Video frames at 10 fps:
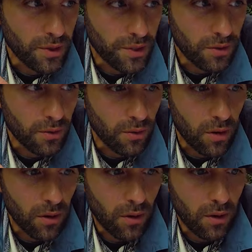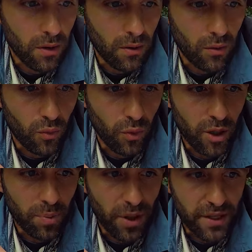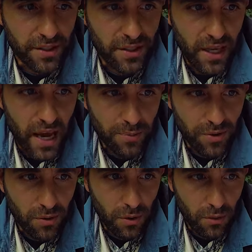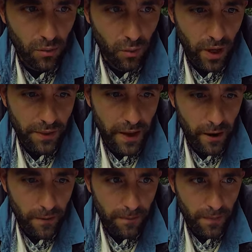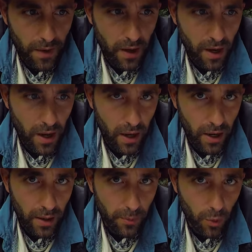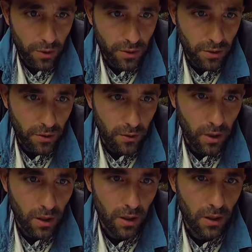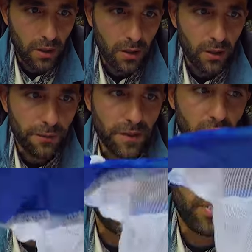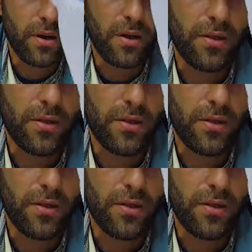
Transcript: going to replace the capsule right there, and I'm going to lift up